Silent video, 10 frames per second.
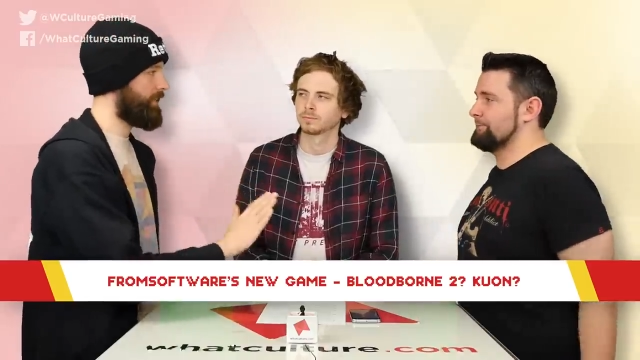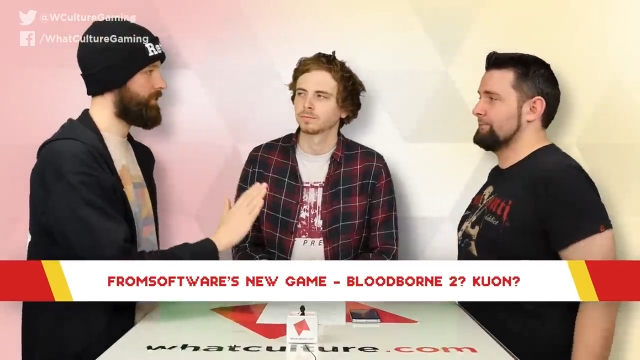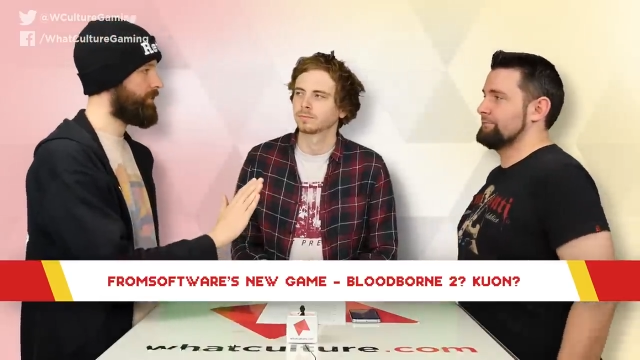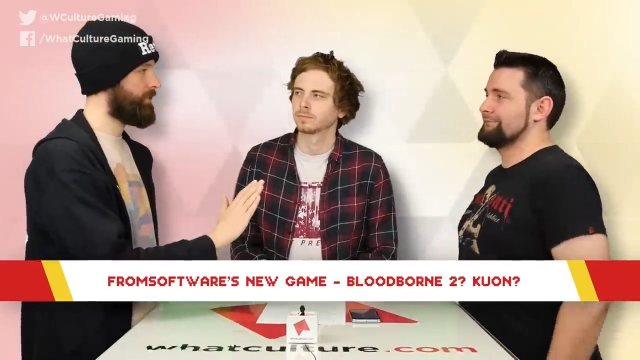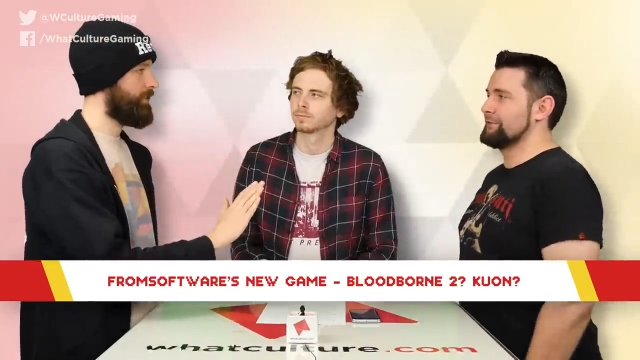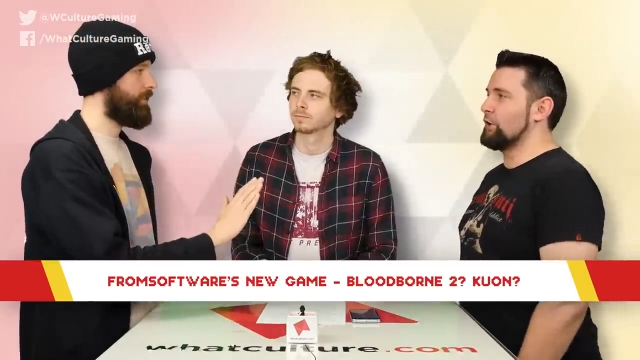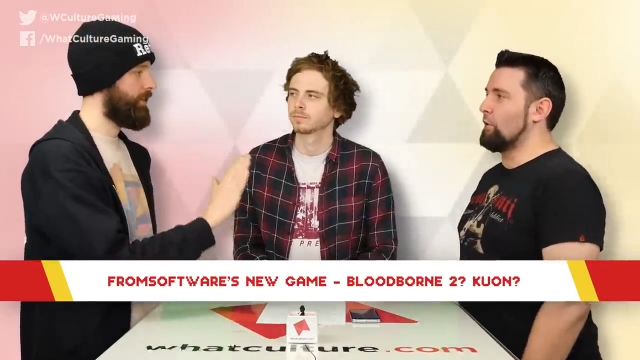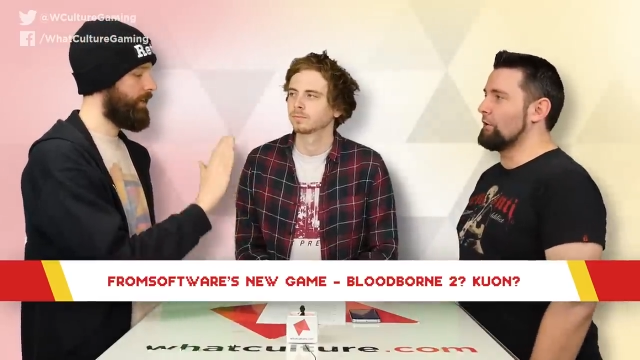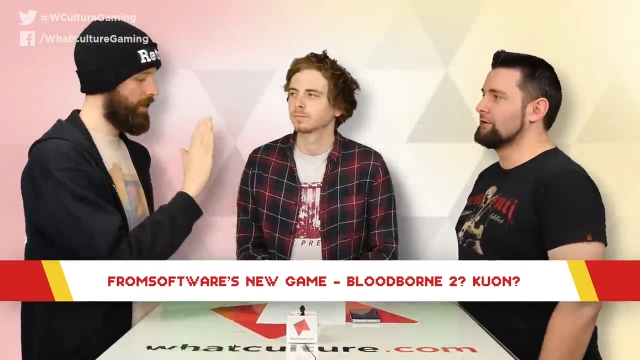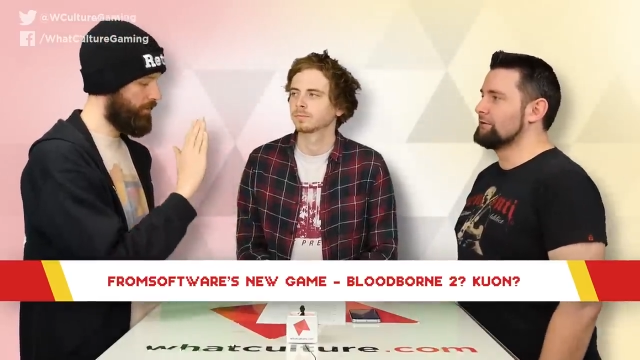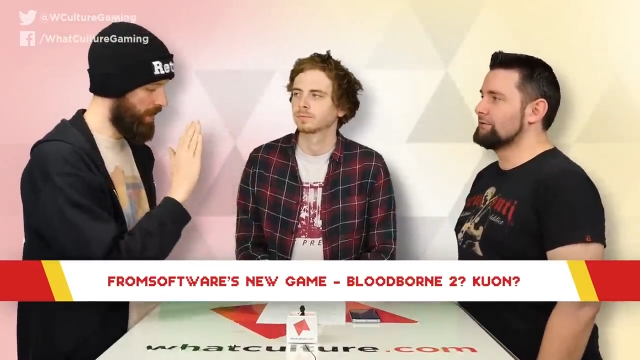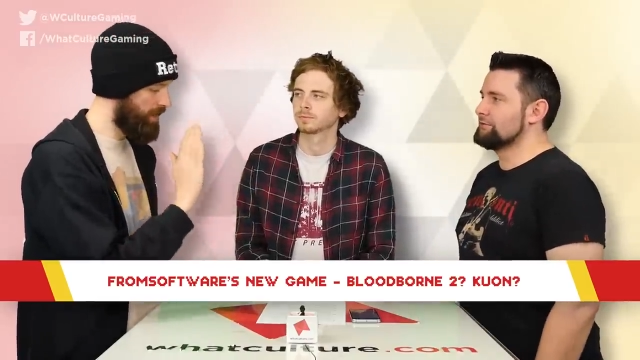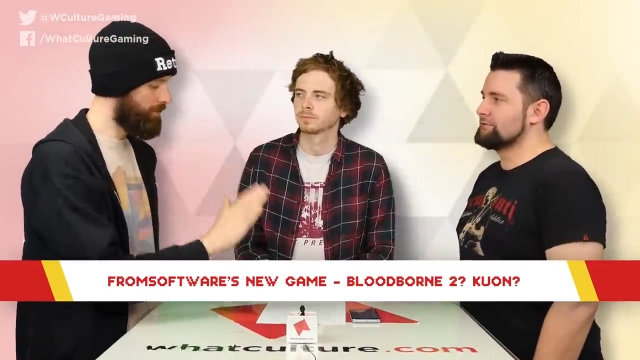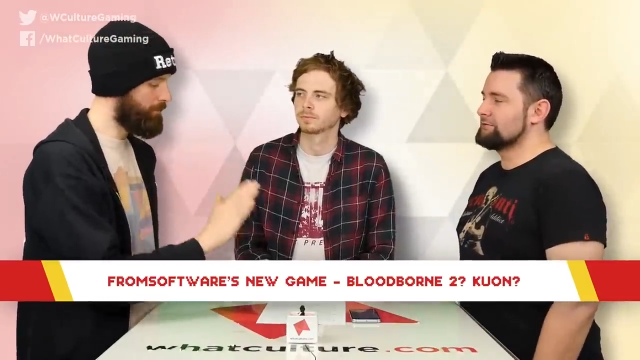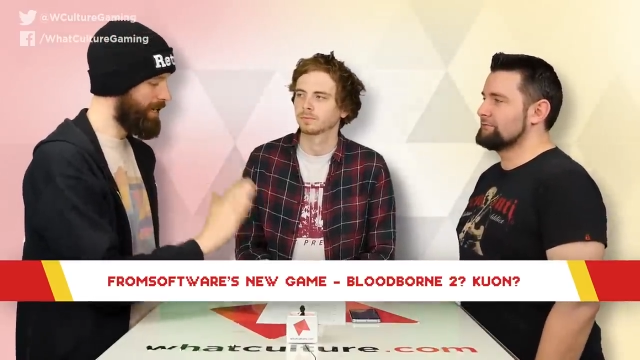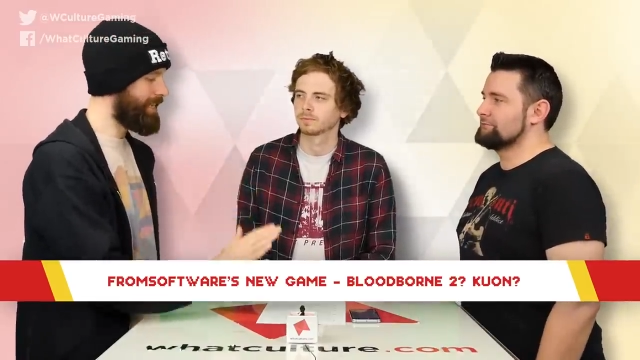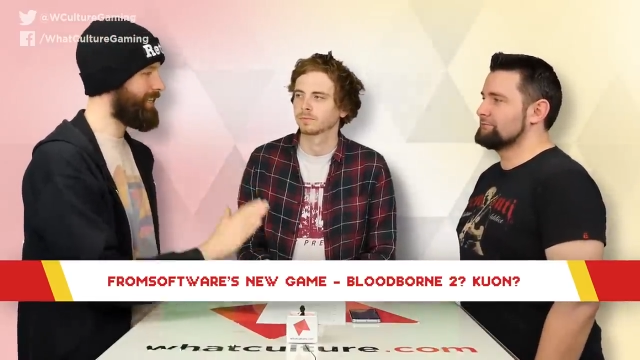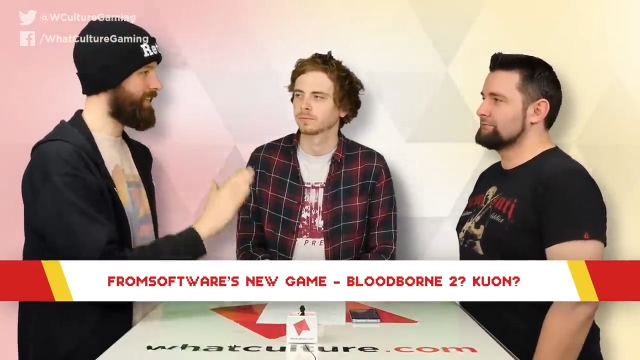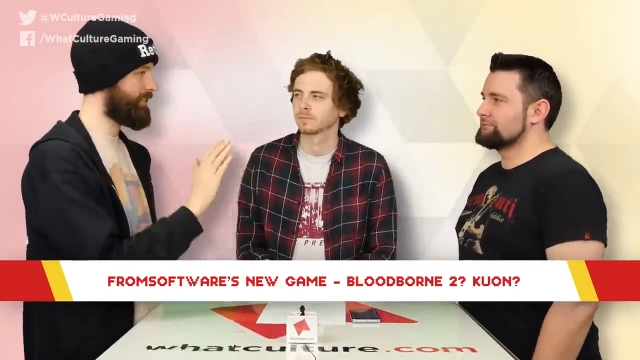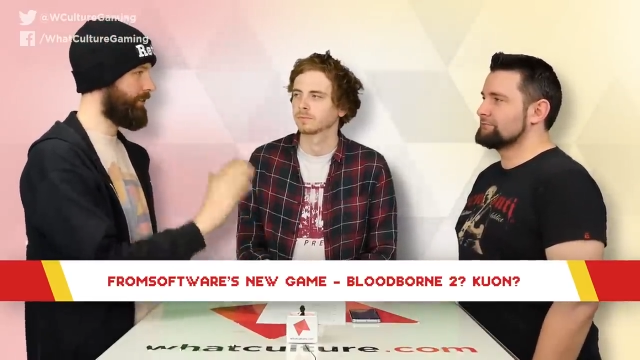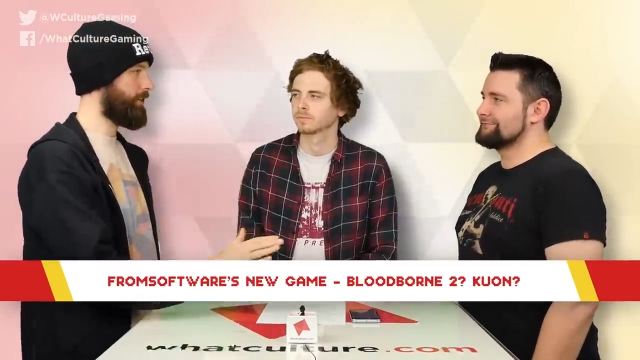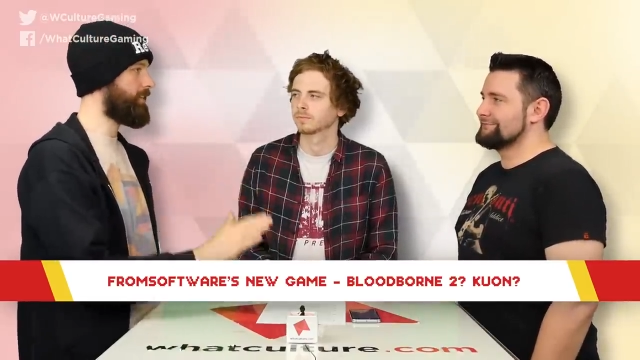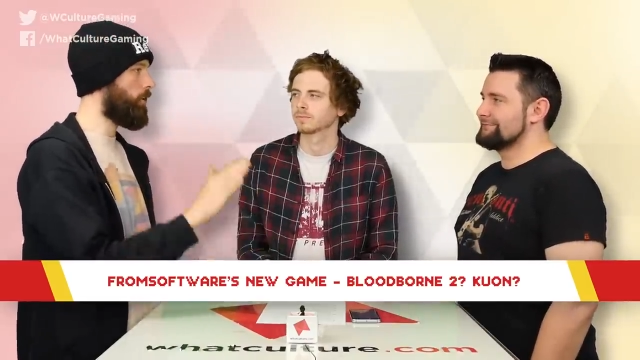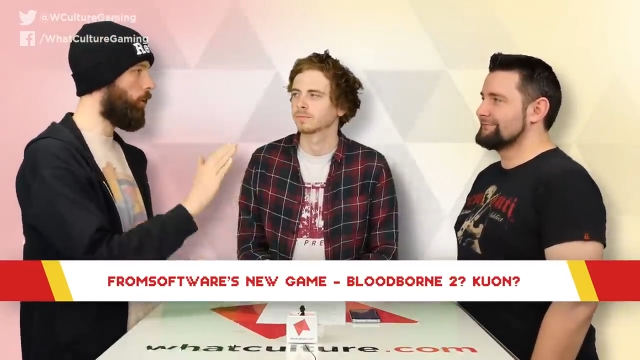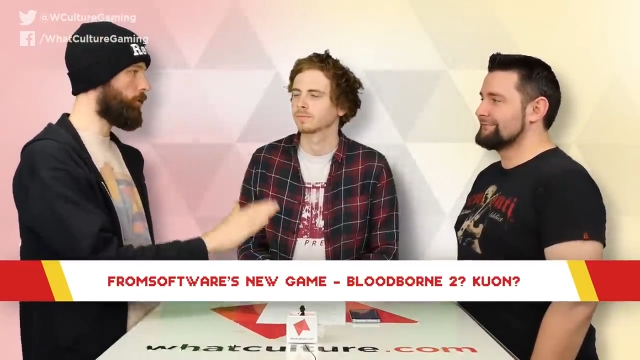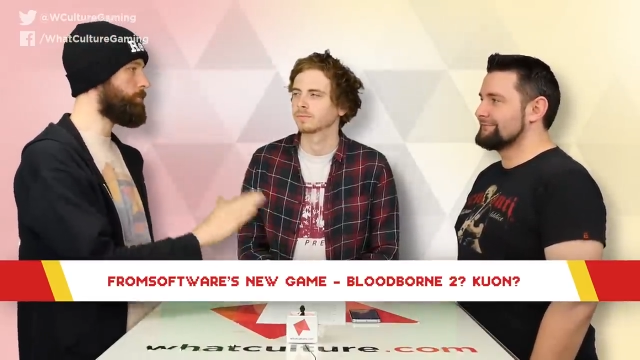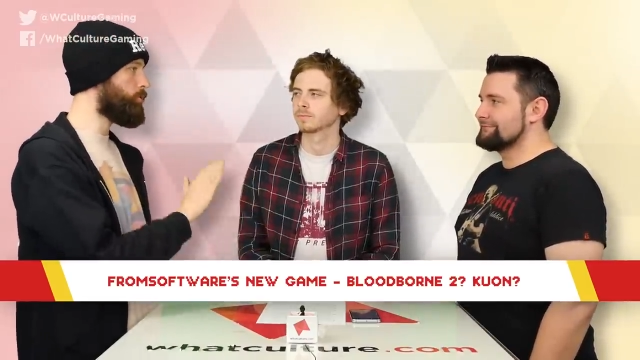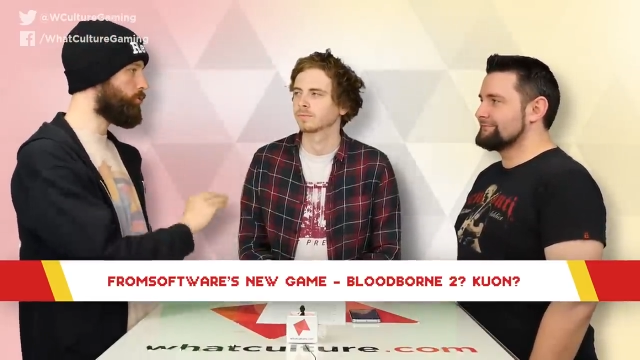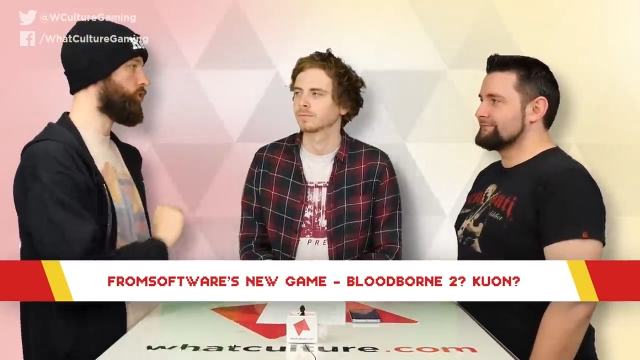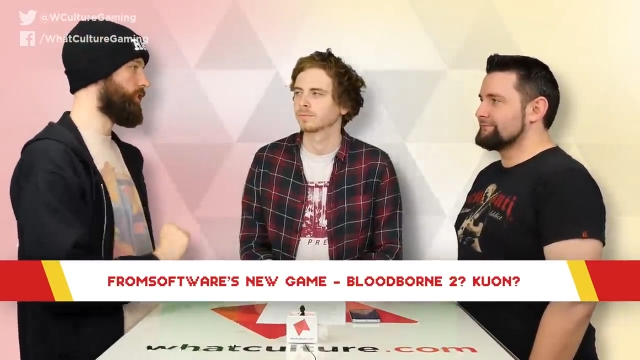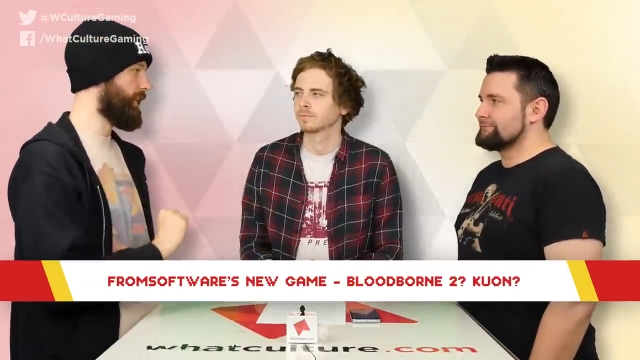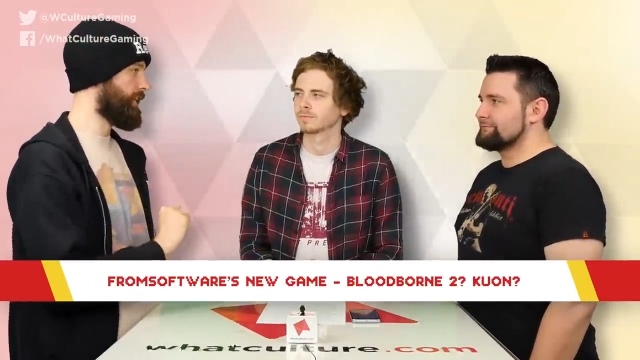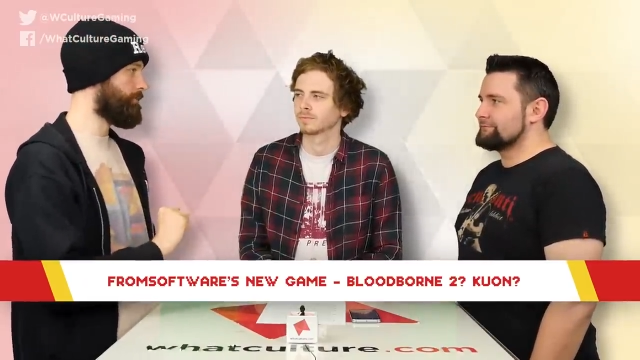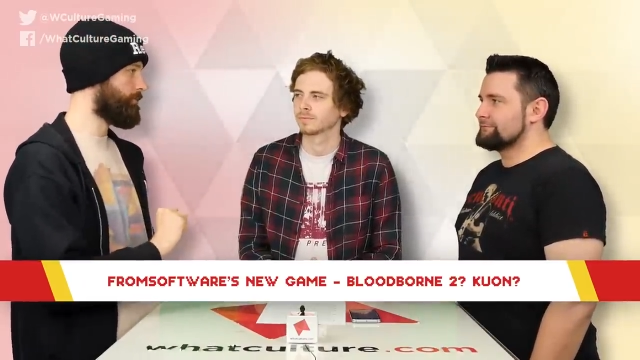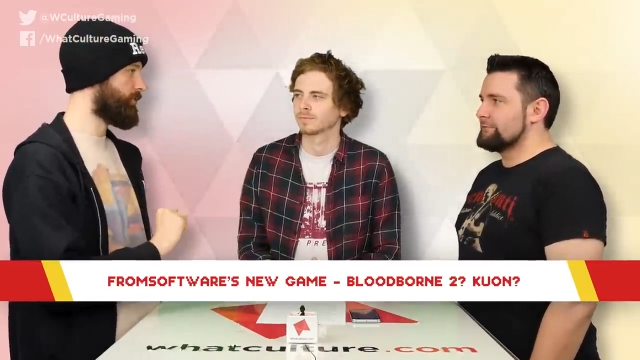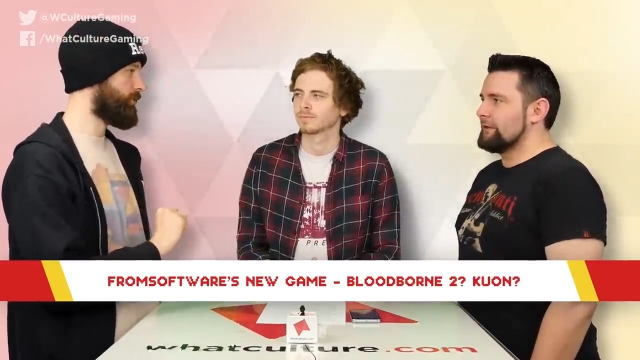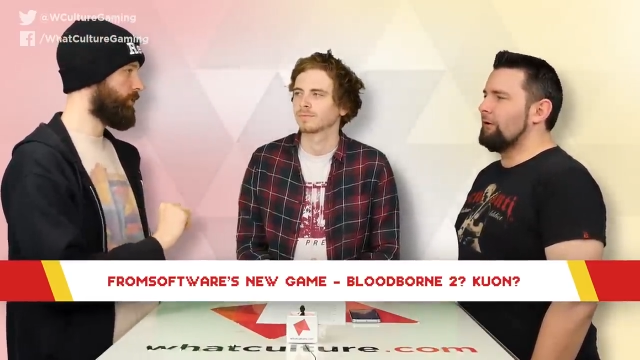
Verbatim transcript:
Speaker 1: is Go on. If they could make this like the Onimusha games.